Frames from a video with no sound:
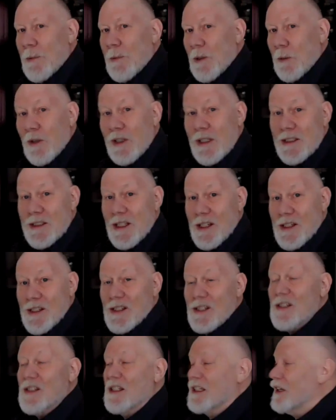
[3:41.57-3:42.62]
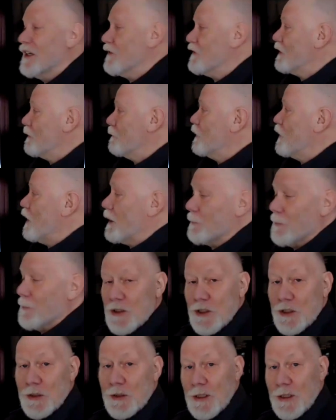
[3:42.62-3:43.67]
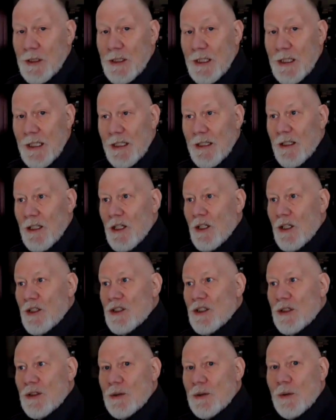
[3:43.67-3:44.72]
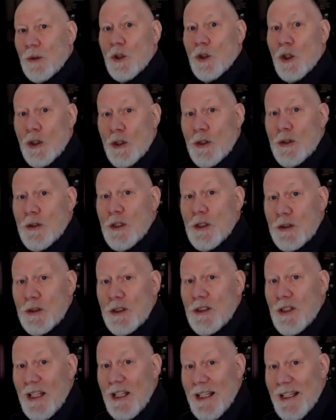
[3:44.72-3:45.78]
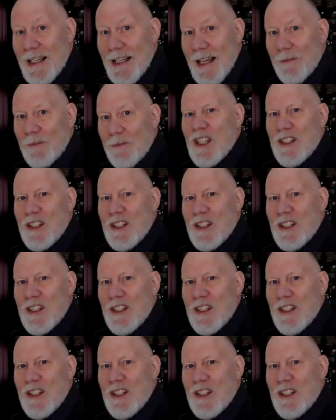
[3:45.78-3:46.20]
But what it does is it gives them an opportunity to learn the the uh,